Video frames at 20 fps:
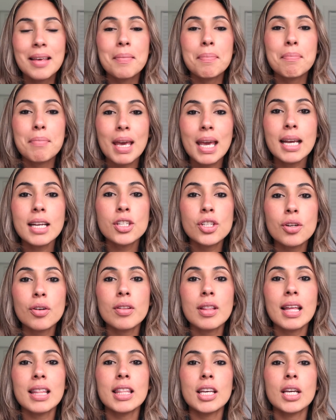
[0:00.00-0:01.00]
make
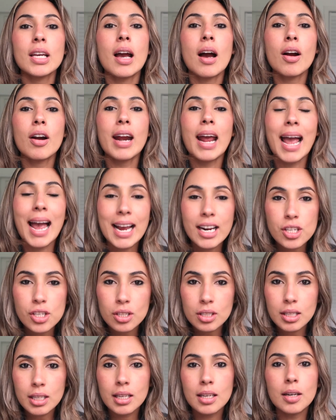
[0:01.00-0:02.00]
sure that they are
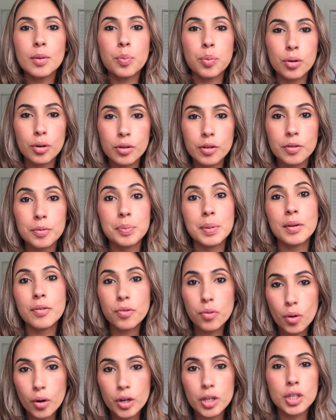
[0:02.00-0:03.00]
actually approved
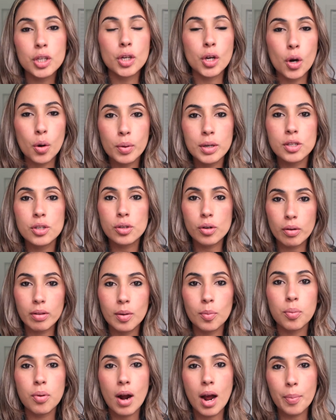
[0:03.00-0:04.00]
before you go and show
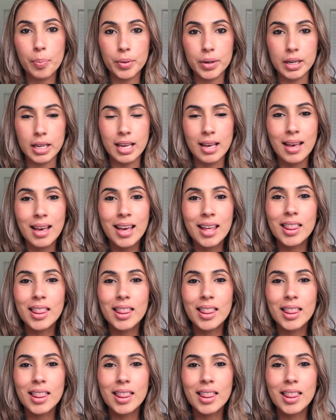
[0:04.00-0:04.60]
them property.